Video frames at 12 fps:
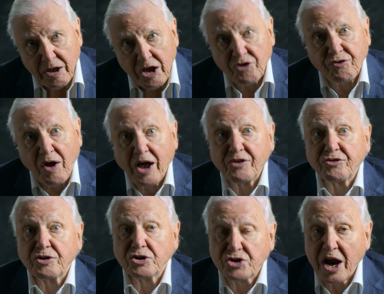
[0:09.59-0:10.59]
is for us
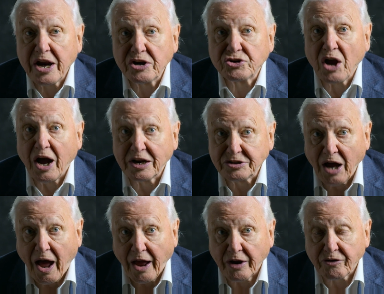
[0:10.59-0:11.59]
to change our
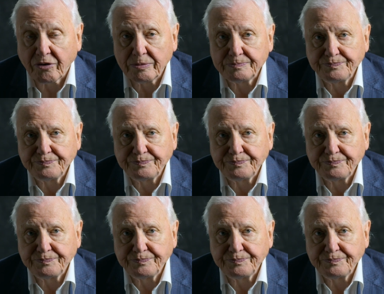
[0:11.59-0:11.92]
diet.